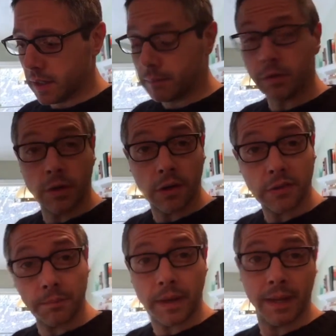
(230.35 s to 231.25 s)
You can
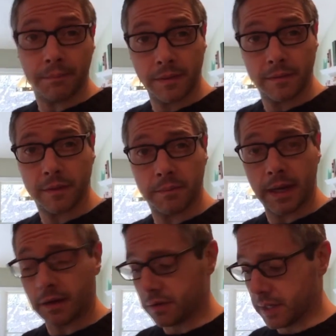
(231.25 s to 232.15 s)
also pipe the
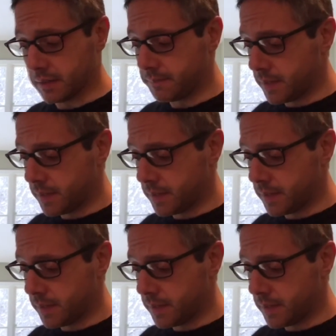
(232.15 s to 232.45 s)
batter in.